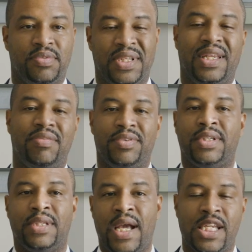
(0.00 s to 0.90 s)
if you live in
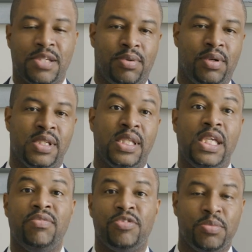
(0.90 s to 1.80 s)
the diaspora, it's
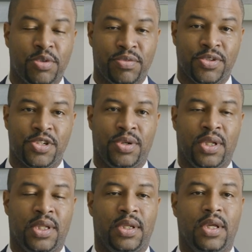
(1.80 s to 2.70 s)
even more
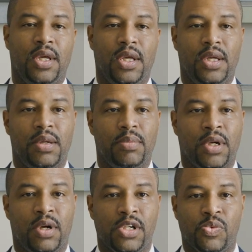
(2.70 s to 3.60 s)
frustrating
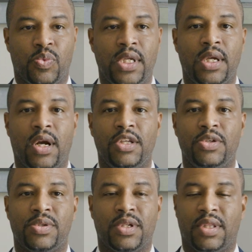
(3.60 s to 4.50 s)
because we are
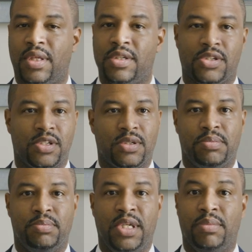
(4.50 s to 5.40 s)
used to things just
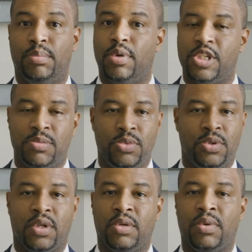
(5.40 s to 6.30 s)
being much
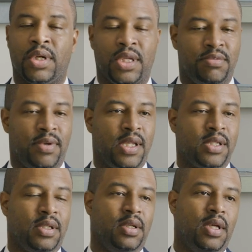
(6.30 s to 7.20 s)
smoother and working
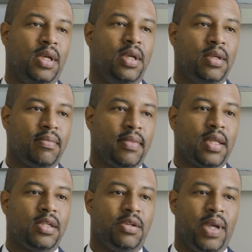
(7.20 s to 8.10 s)
faster.
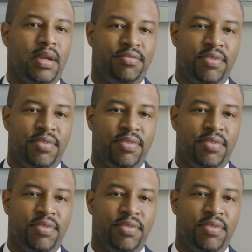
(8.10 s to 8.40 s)
So we had